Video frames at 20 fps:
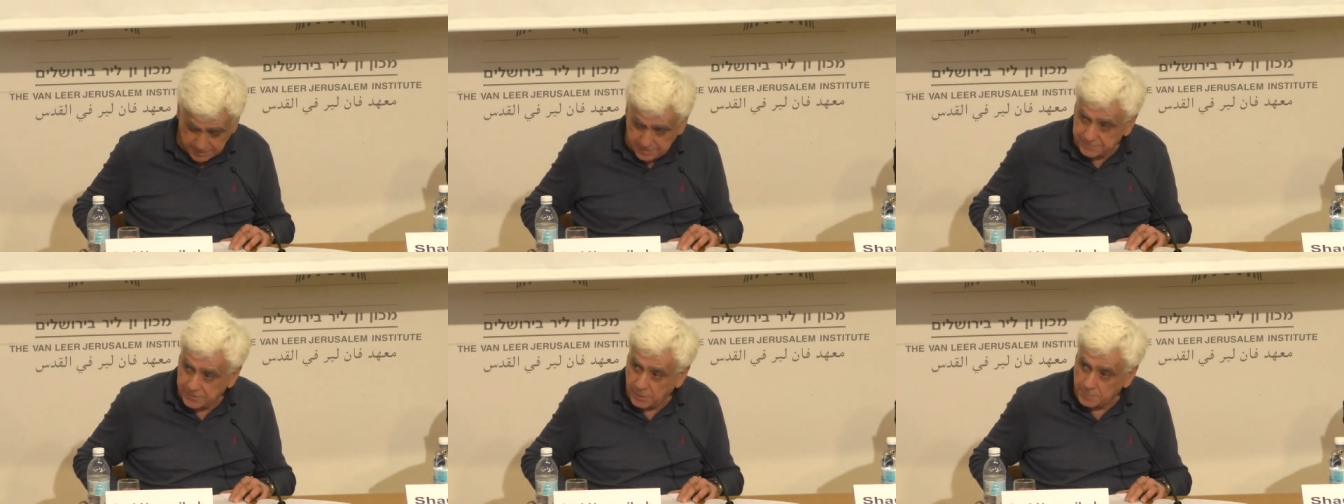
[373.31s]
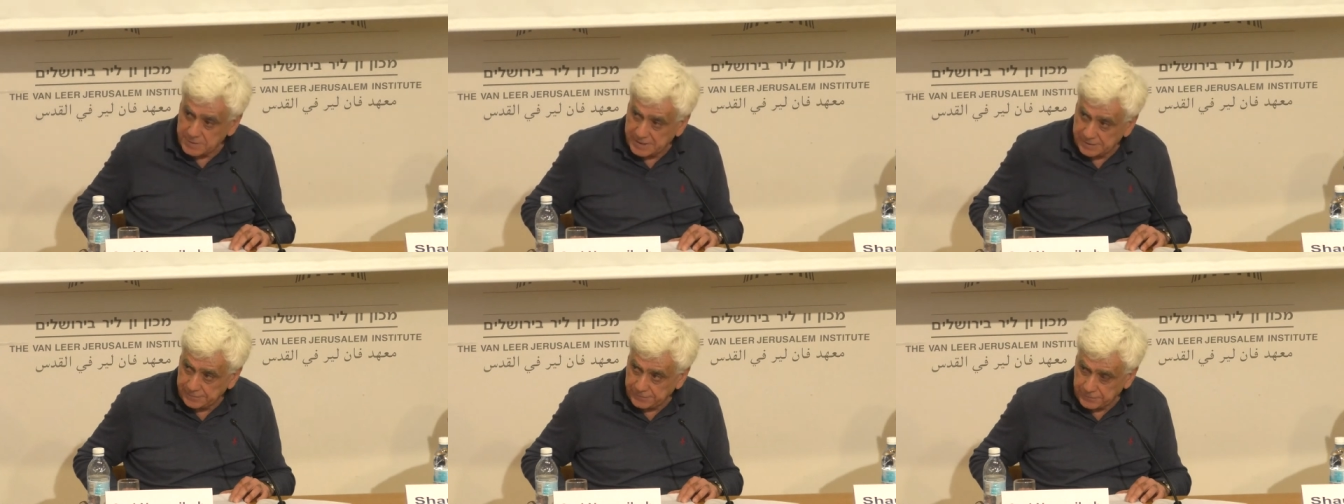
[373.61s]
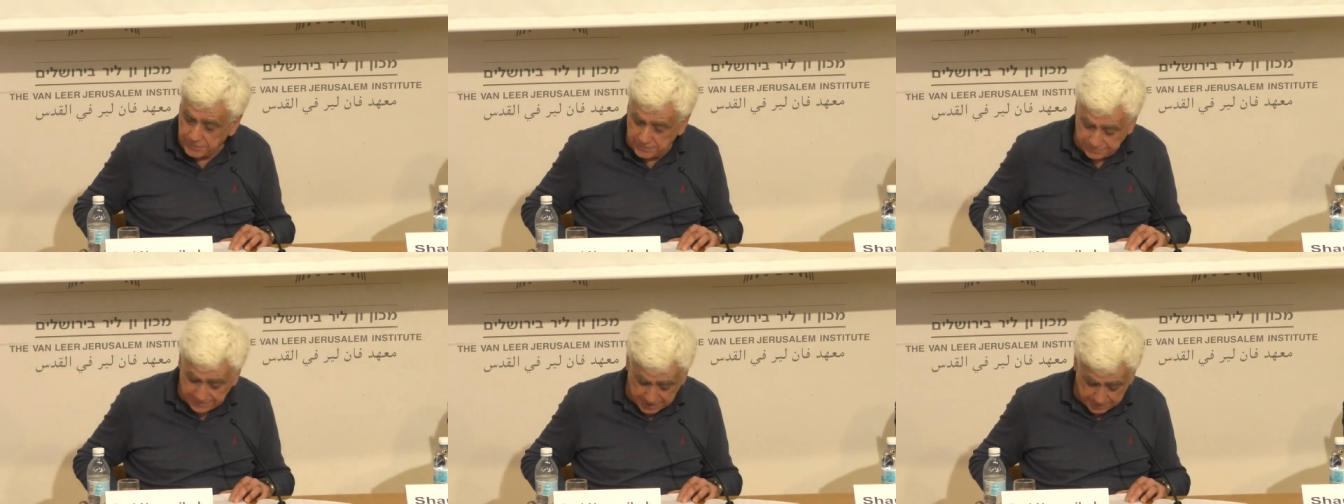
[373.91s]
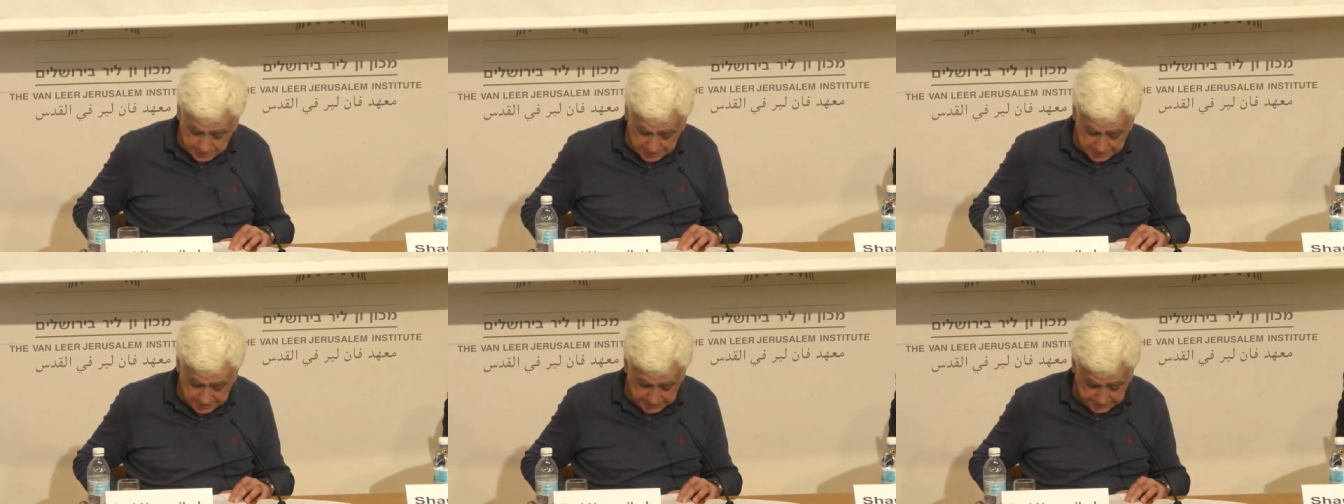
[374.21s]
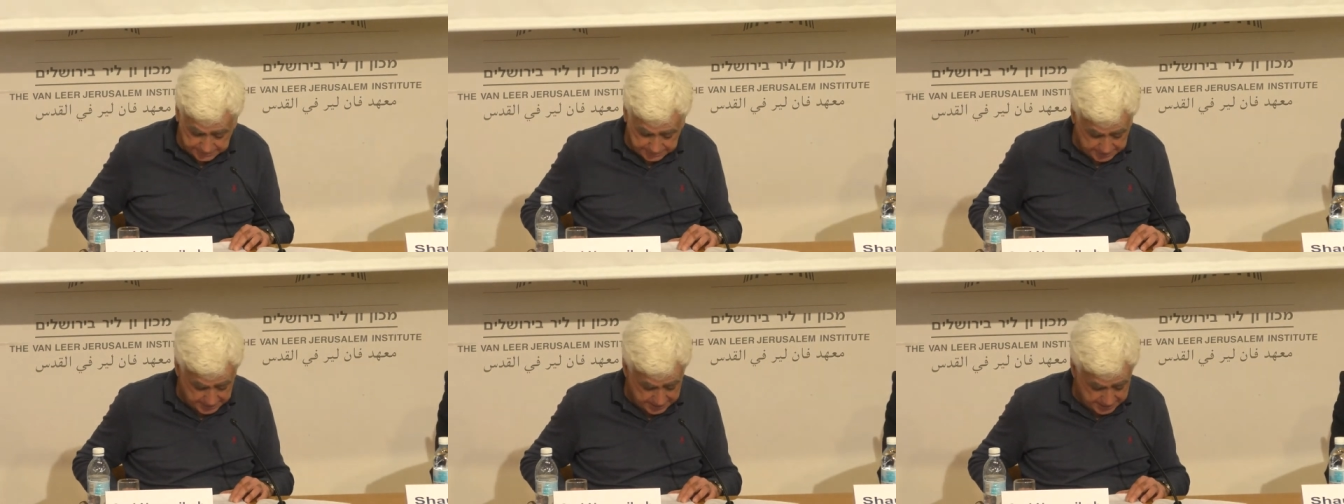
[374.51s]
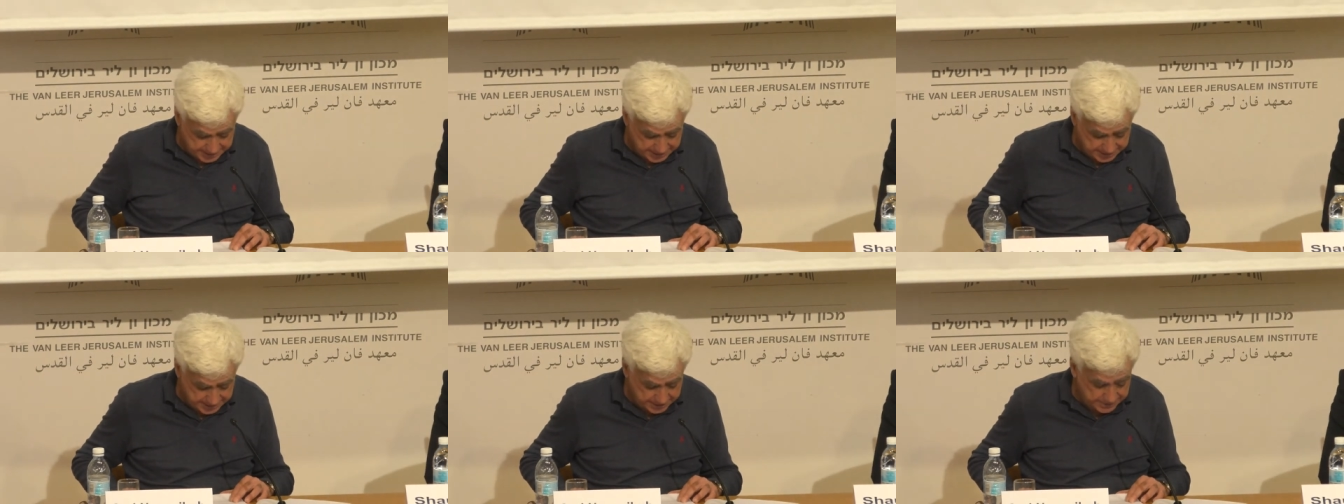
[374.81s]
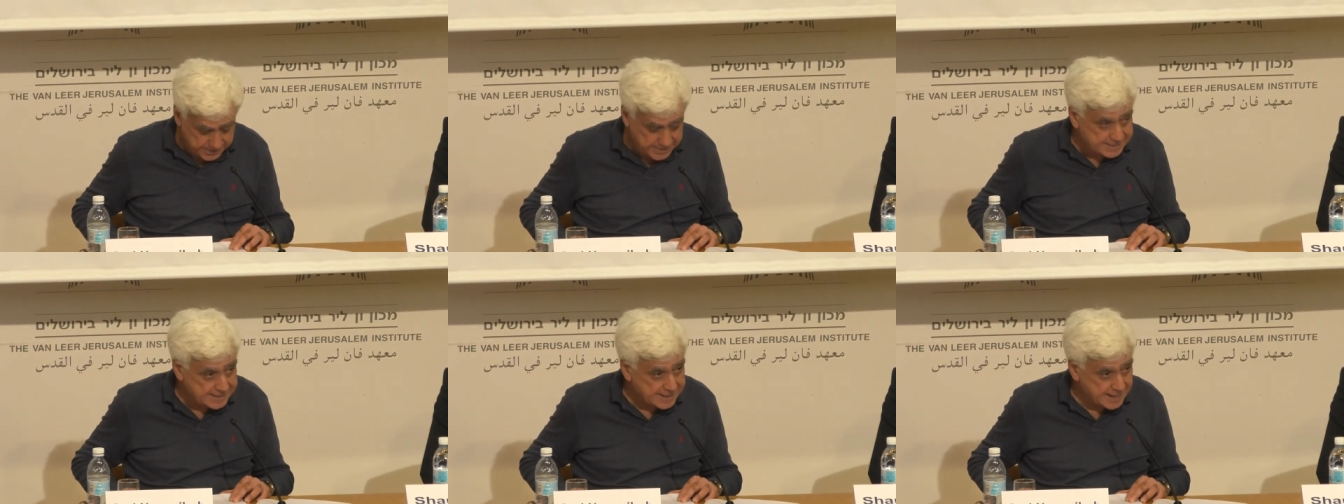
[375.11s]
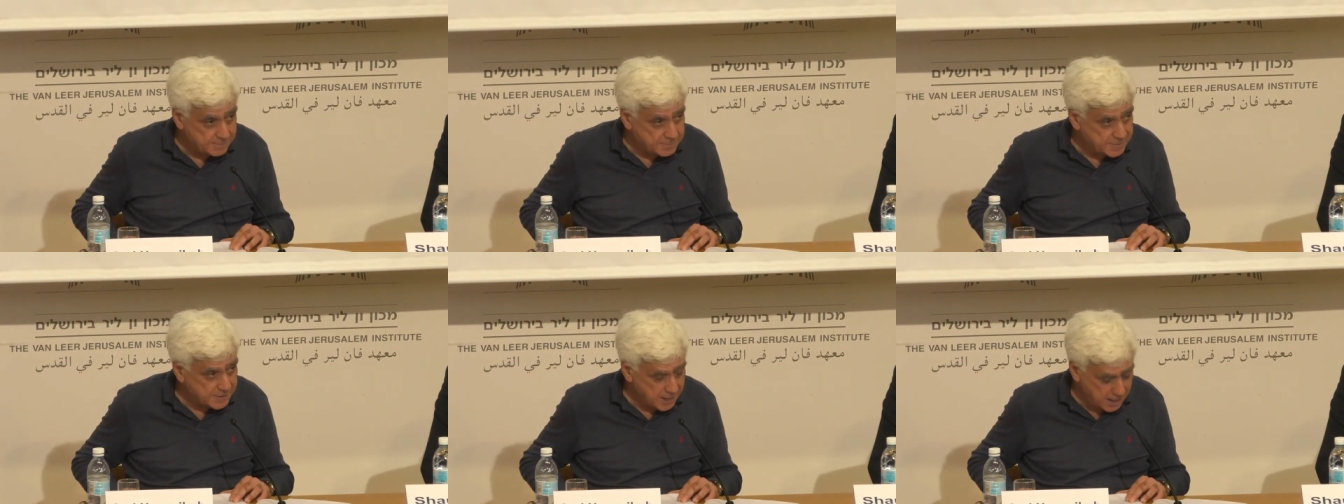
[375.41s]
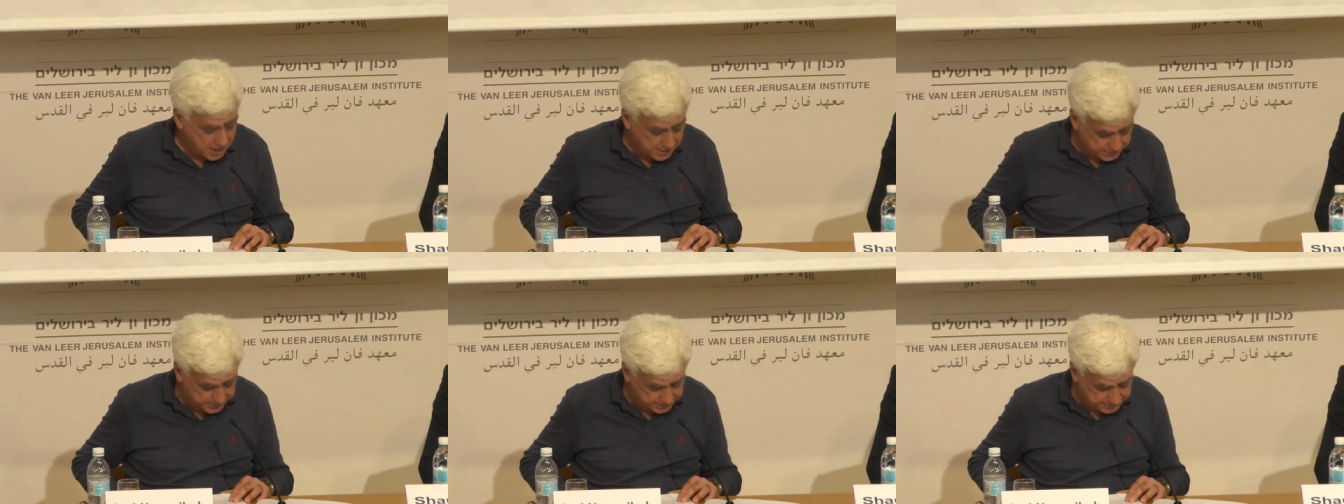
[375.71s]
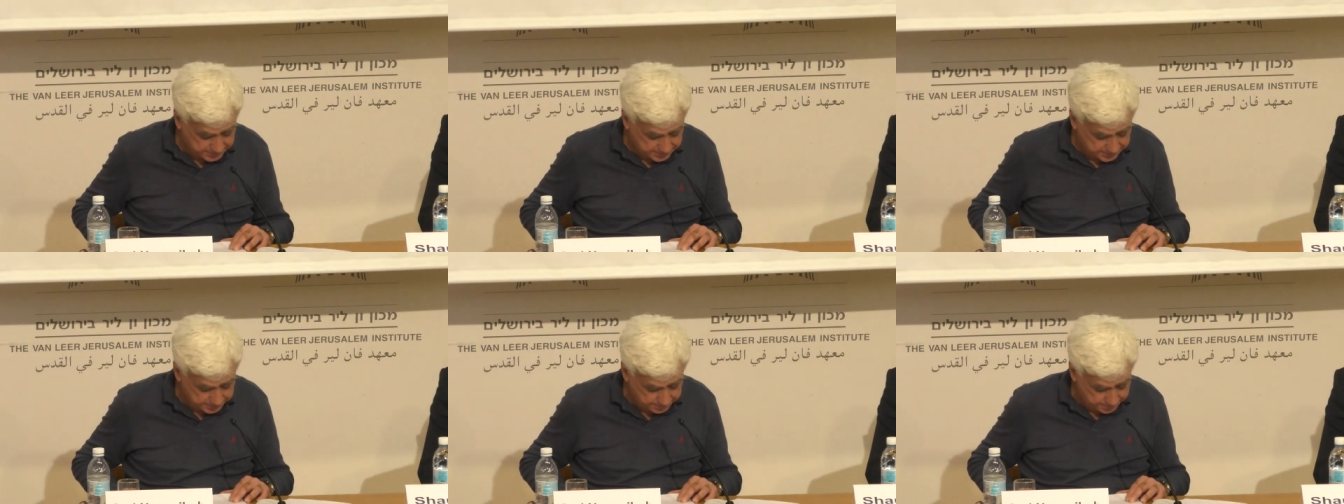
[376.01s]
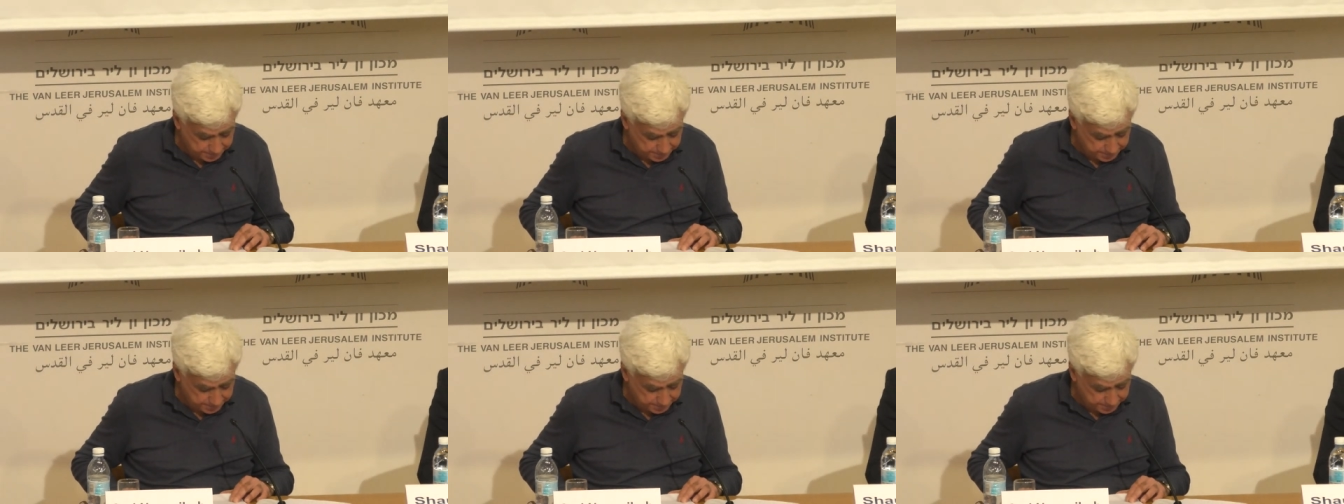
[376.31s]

from different families in the same class,